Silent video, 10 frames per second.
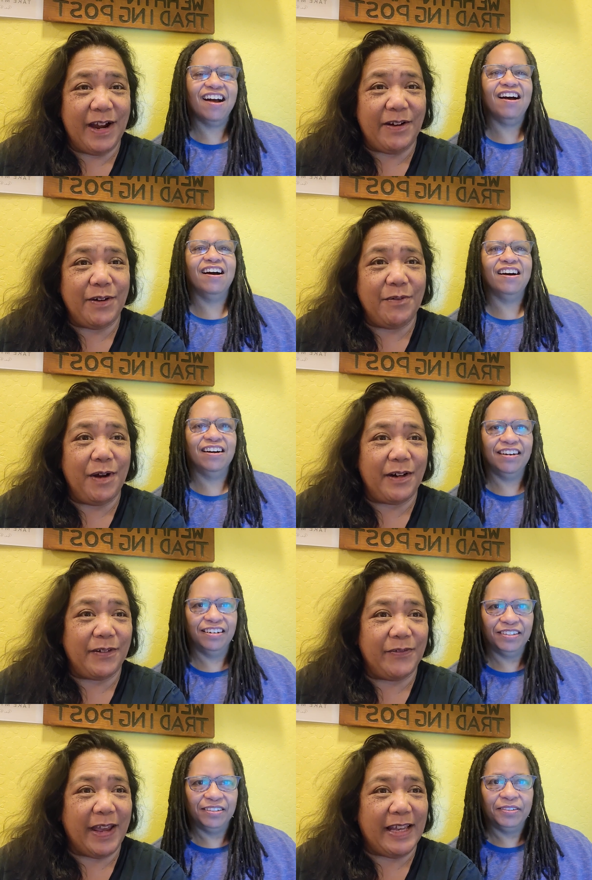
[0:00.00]
Speaker 1: hour
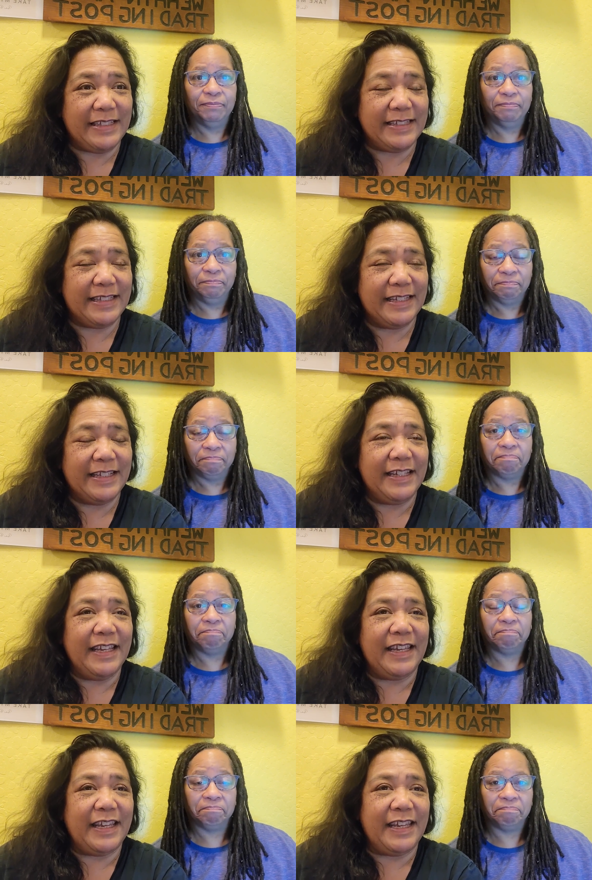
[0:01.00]
water fast
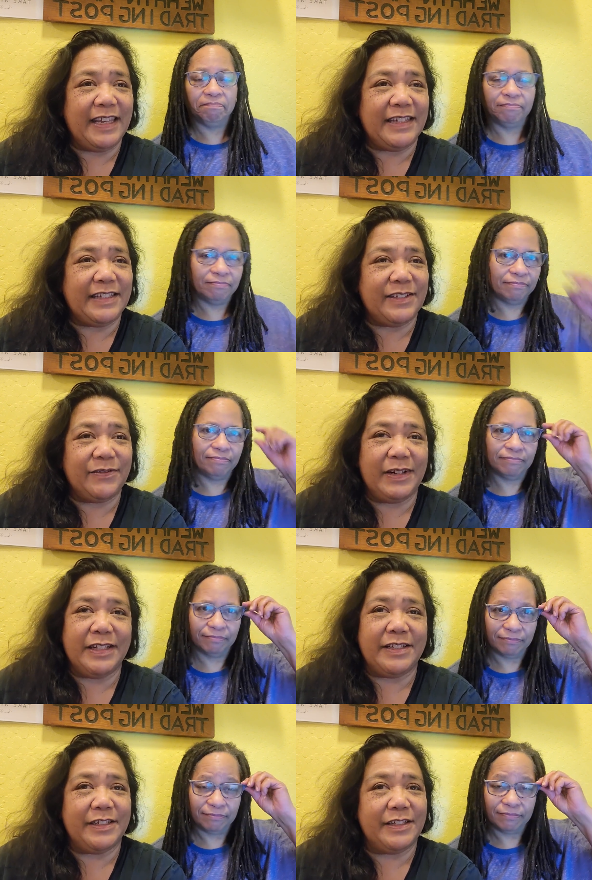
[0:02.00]
and just
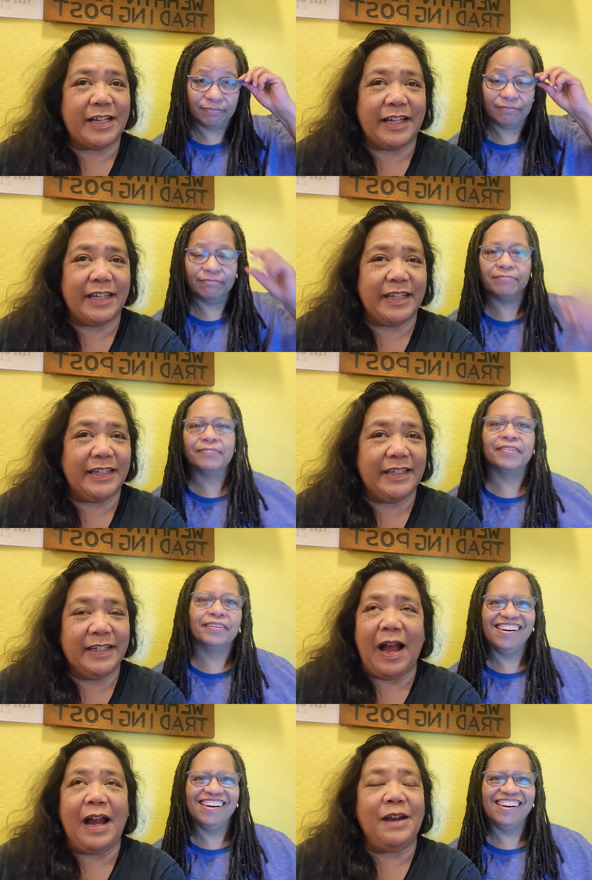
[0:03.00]
wanted to check in.
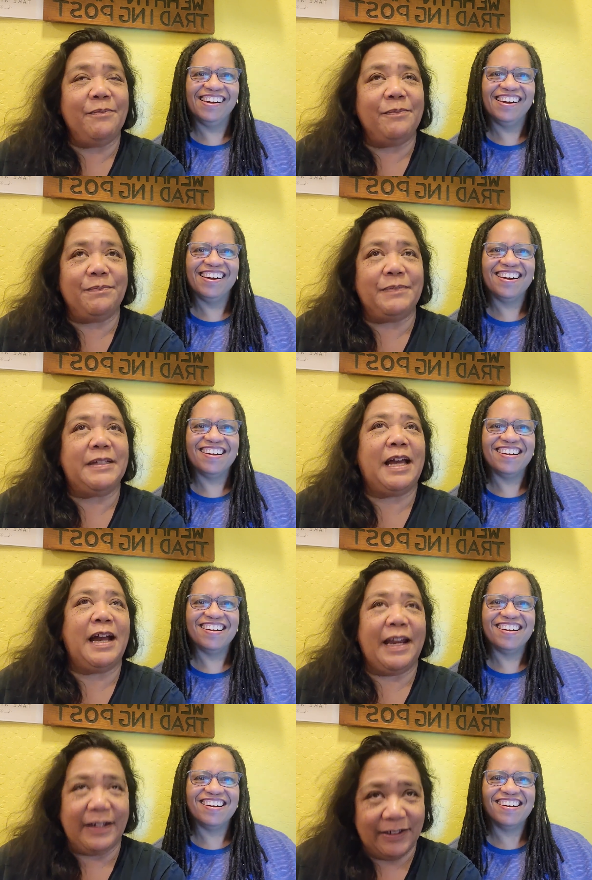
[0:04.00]
I'm
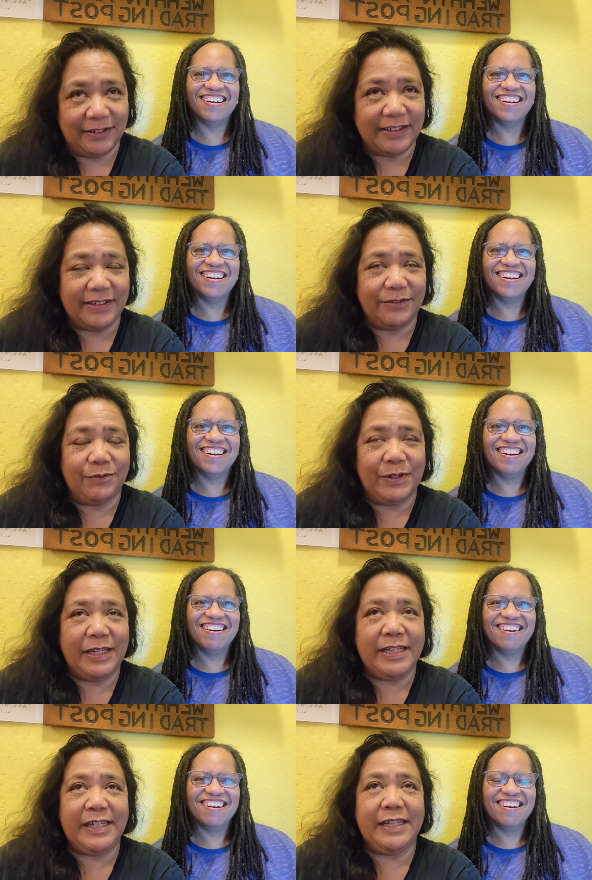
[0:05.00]
tired.
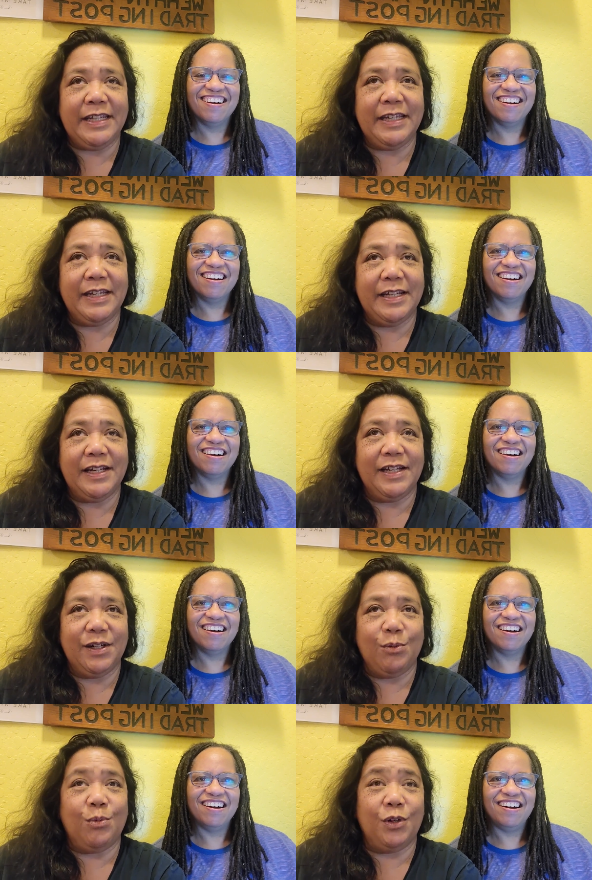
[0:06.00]
We
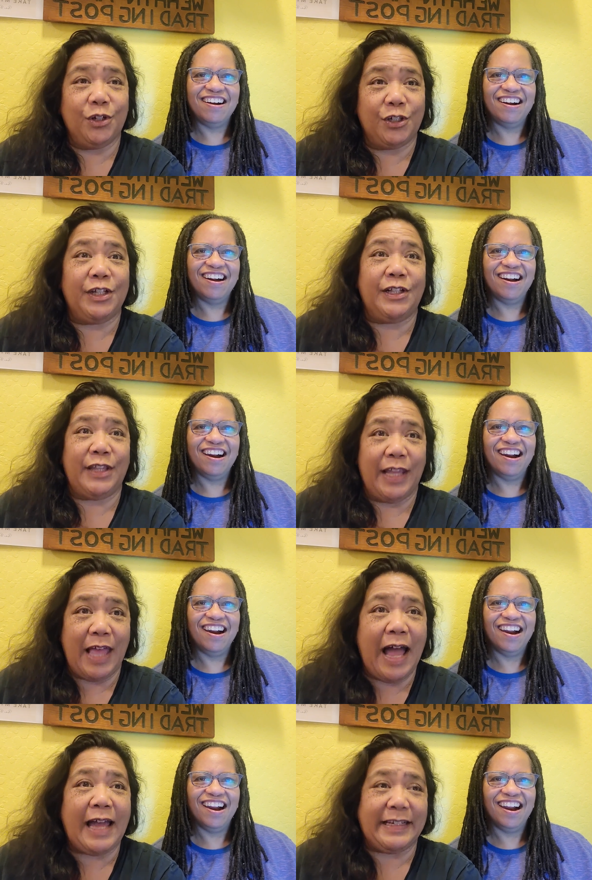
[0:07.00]
worked a
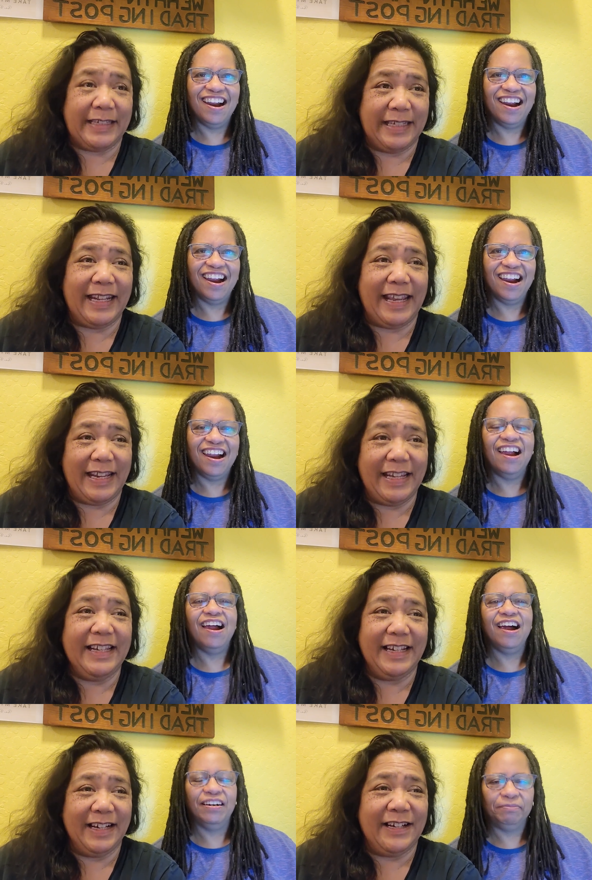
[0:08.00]
lot today.
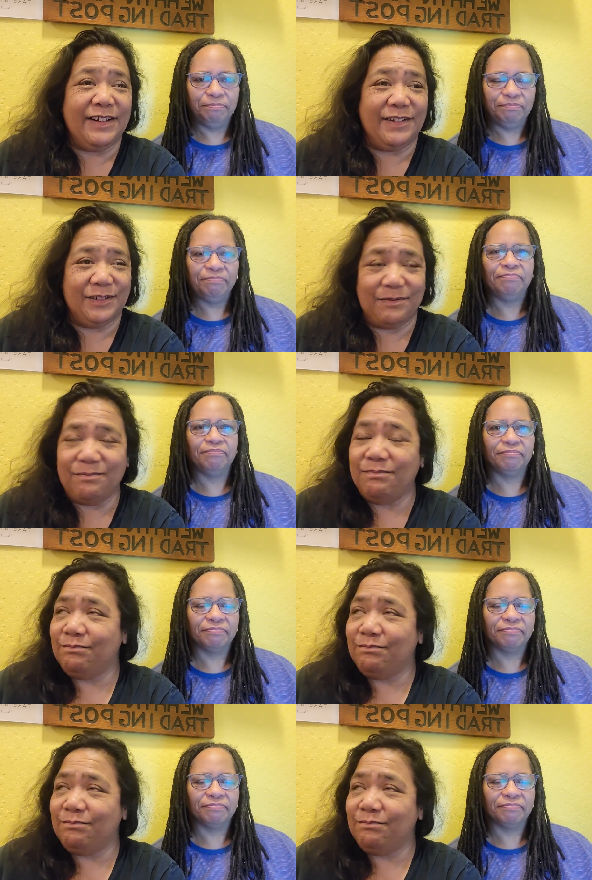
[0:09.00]
Um,